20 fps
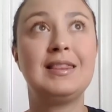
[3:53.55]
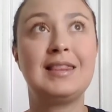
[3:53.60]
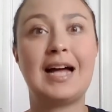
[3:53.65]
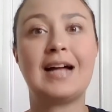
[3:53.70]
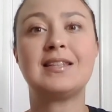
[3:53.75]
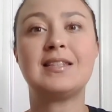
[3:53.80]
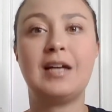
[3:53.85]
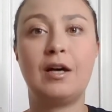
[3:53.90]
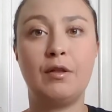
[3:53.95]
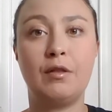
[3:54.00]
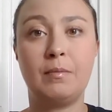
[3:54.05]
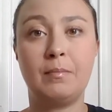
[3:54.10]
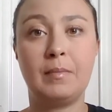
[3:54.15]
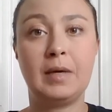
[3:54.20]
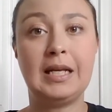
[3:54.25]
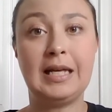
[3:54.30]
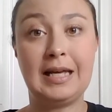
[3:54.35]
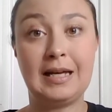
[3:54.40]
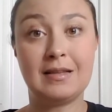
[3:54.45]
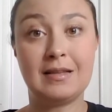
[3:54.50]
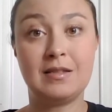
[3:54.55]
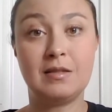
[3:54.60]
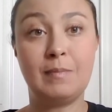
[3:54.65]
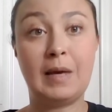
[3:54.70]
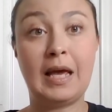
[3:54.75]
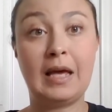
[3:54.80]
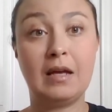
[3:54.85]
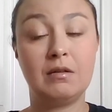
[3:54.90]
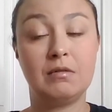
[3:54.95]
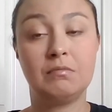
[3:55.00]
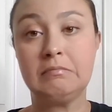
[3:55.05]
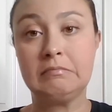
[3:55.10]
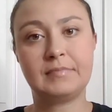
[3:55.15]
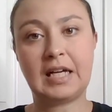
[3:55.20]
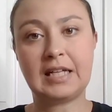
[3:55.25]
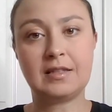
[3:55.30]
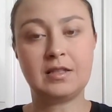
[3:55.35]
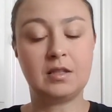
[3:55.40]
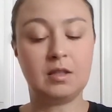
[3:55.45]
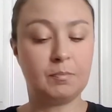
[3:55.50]
That's how the money gets made.
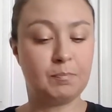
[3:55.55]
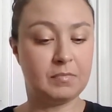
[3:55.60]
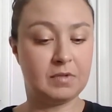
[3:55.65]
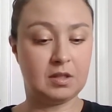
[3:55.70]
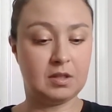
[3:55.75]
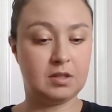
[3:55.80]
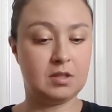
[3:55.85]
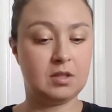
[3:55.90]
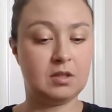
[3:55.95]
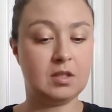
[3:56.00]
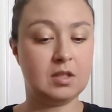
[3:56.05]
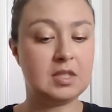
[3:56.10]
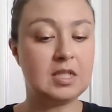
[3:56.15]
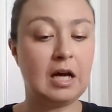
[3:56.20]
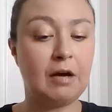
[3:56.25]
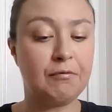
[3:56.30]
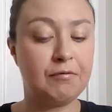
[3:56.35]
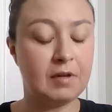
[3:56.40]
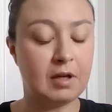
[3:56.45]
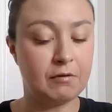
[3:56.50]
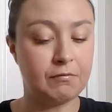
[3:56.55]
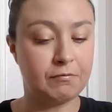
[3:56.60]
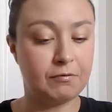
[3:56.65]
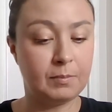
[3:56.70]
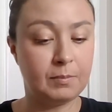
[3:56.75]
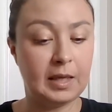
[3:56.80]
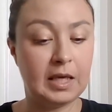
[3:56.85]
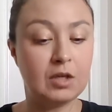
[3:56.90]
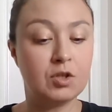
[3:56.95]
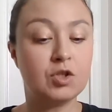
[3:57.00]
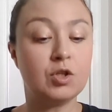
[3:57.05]
That's the, the, the tough love for me.